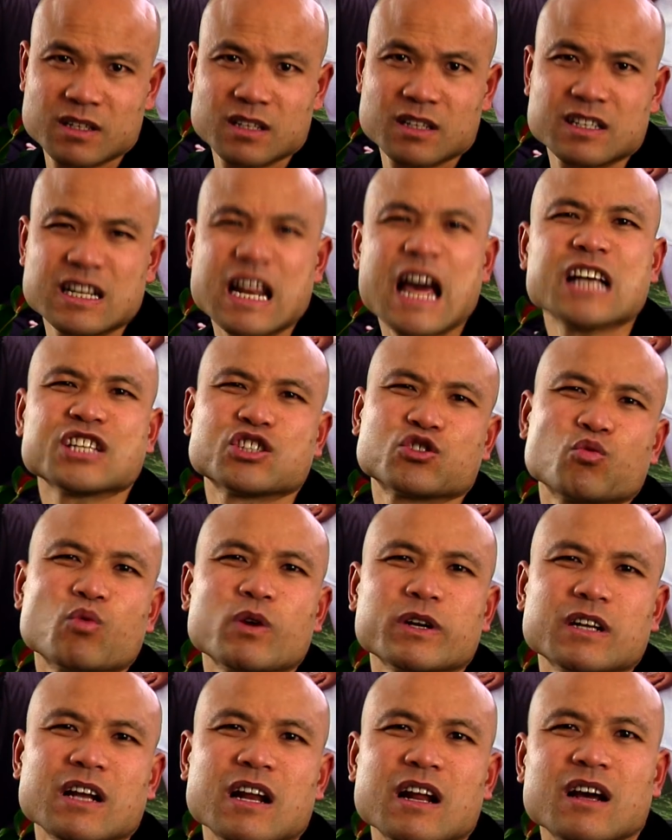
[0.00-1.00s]
That's
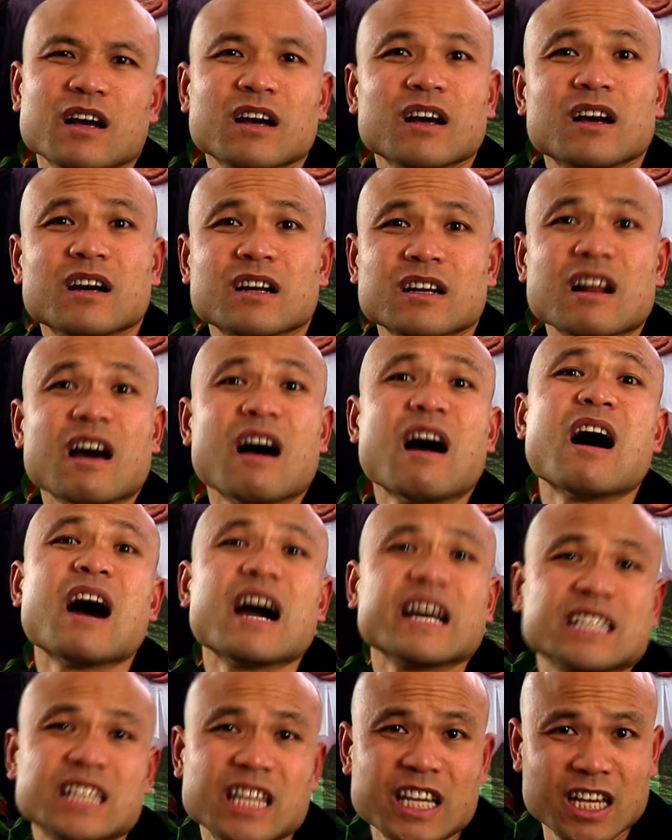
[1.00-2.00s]
what the
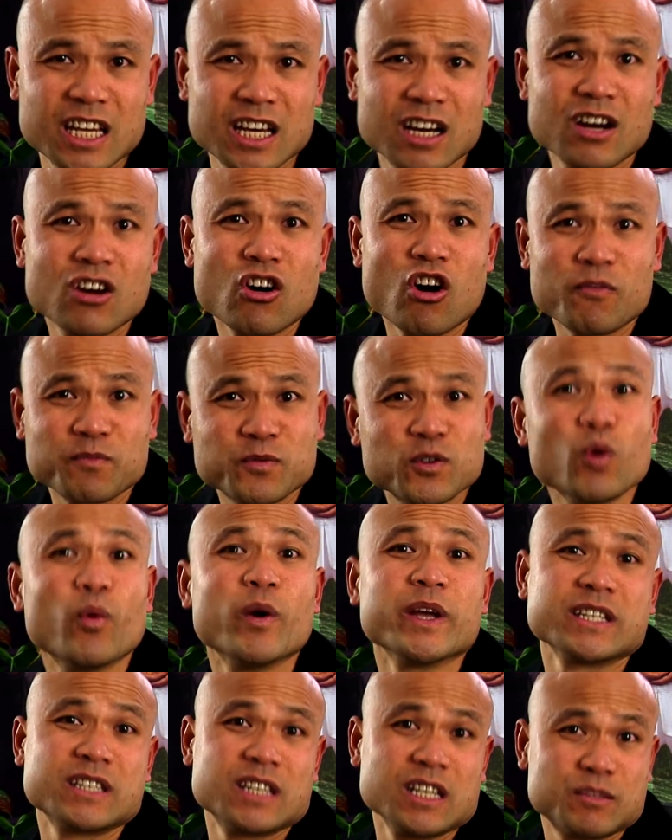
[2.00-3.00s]
idea of
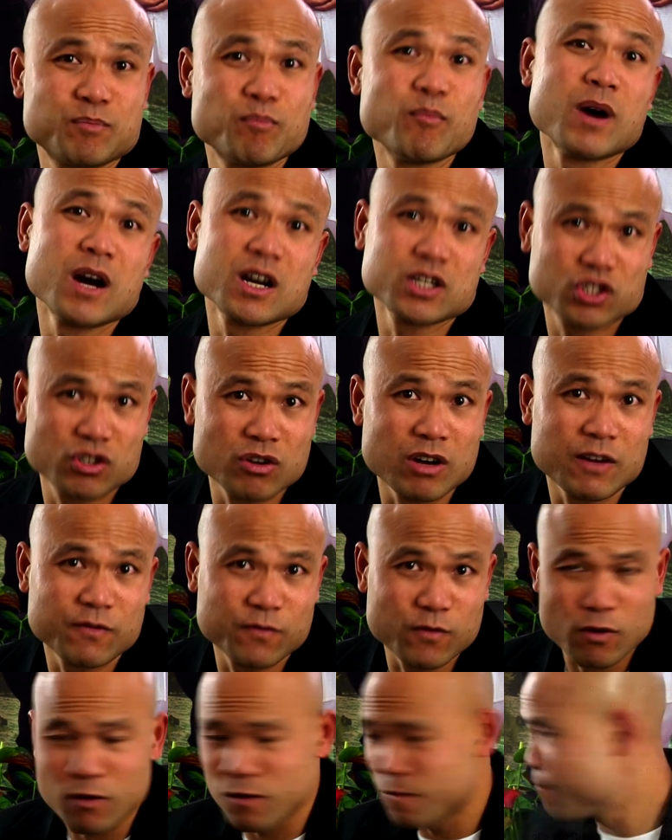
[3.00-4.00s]
doing this martial art
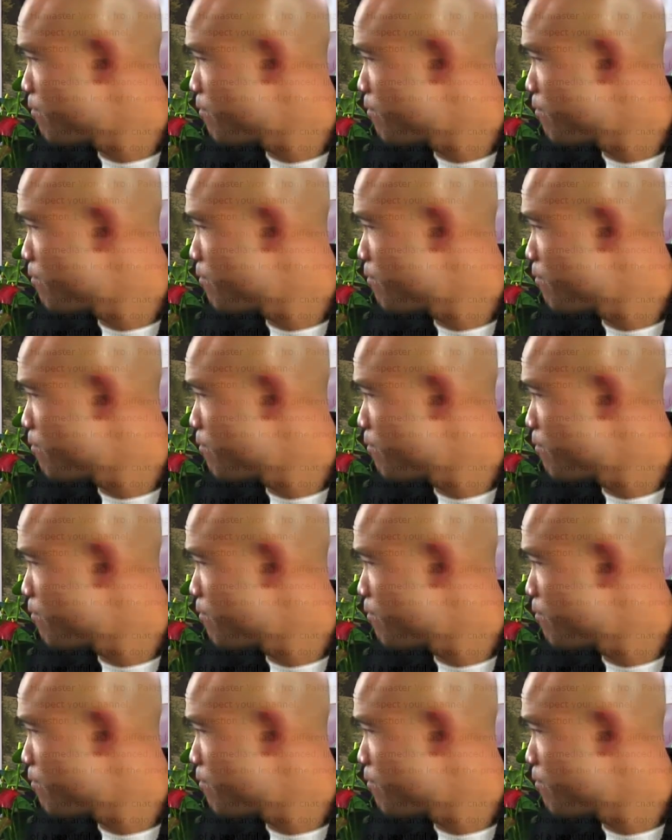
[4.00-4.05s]
for.